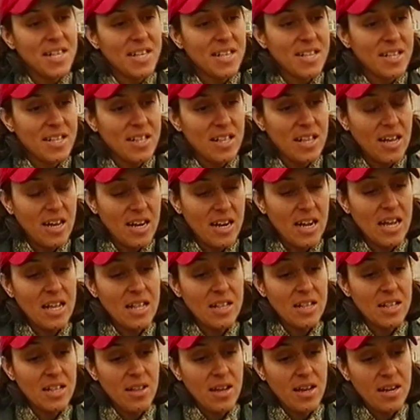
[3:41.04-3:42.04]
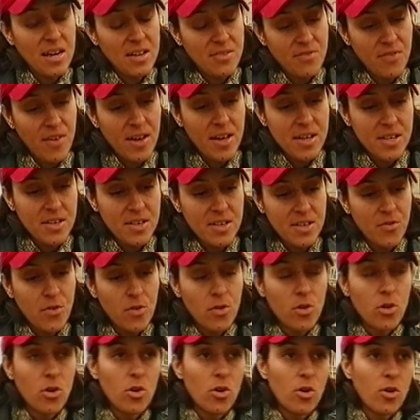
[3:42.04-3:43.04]
This is an advice
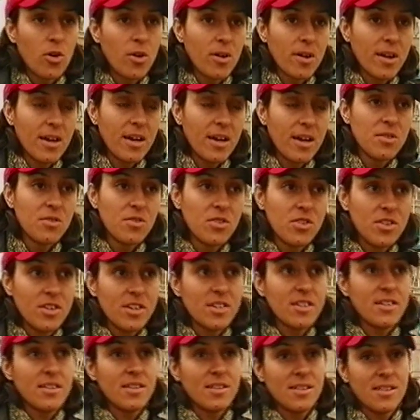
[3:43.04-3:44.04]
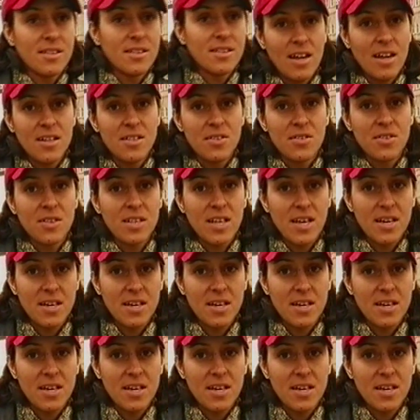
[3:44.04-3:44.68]
for a girl who's just starting to